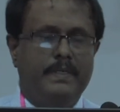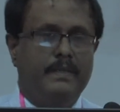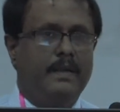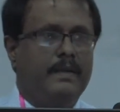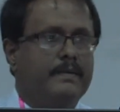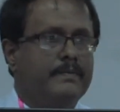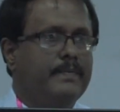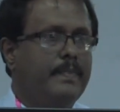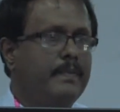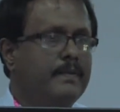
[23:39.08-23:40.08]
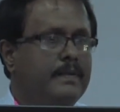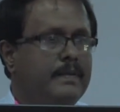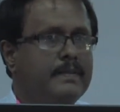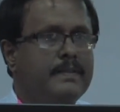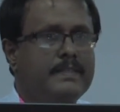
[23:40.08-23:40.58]
Right.
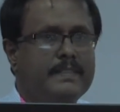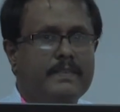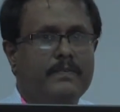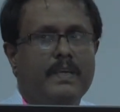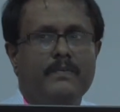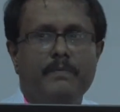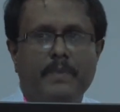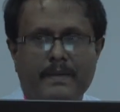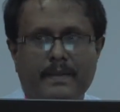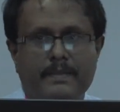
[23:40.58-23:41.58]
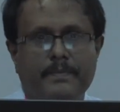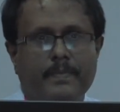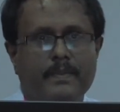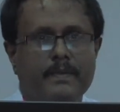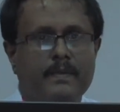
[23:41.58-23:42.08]
This is the way we manage.
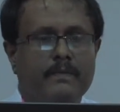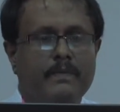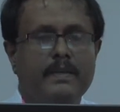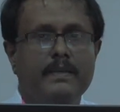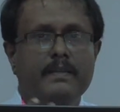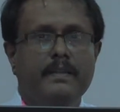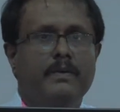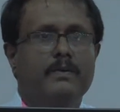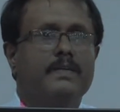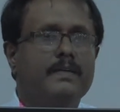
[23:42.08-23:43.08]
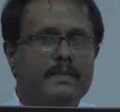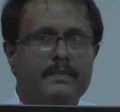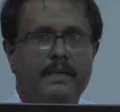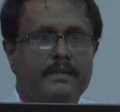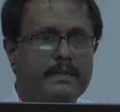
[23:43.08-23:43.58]
When the doctors
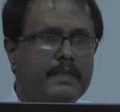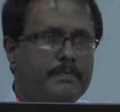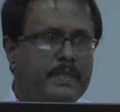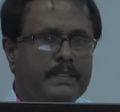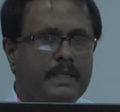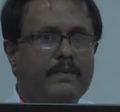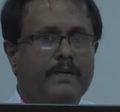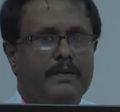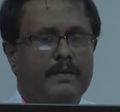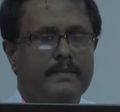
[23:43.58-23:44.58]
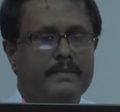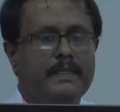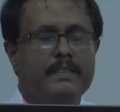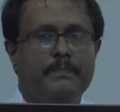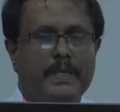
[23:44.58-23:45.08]
at the GPs, anyone,
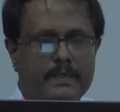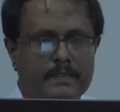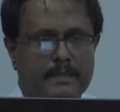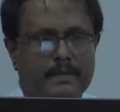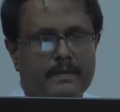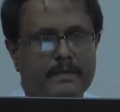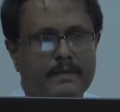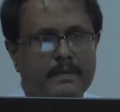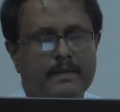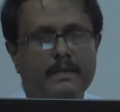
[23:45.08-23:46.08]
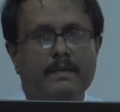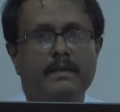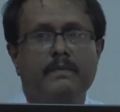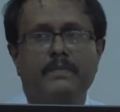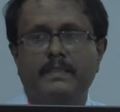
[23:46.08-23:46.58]
see the patient
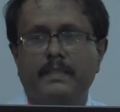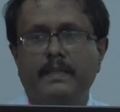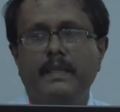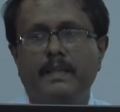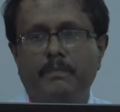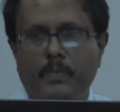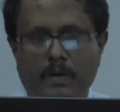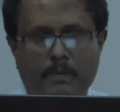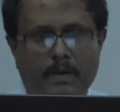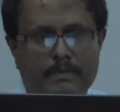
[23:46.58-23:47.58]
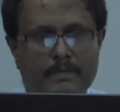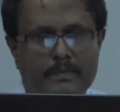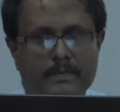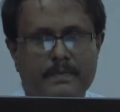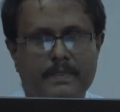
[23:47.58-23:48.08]
with a renal problem,
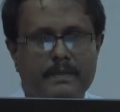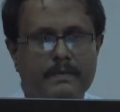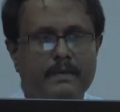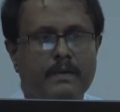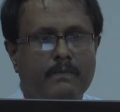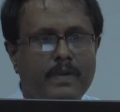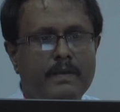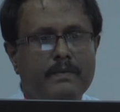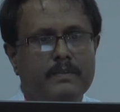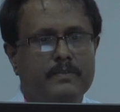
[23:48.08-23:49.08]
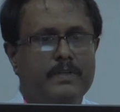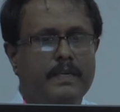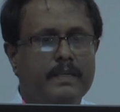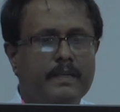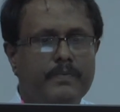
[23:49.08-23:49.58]
when should
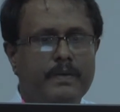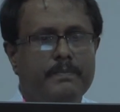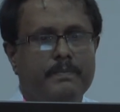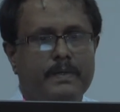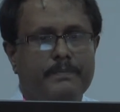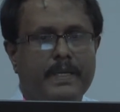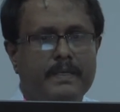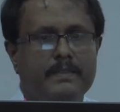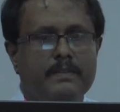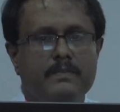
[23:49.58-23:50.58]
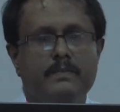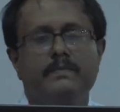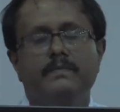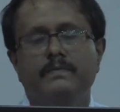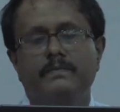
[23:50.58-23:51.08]
I refer my patient
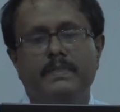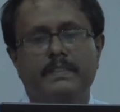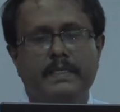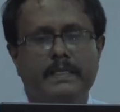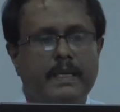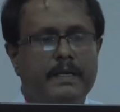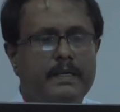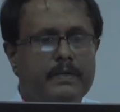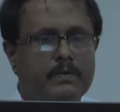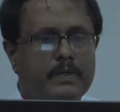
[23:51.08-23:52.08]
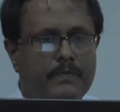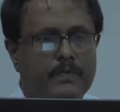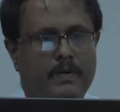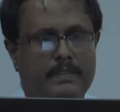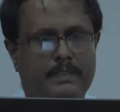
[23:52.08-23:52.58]
with CKD to
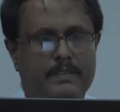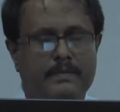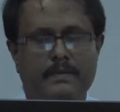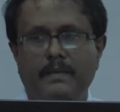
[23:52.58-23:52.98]
nephrologist?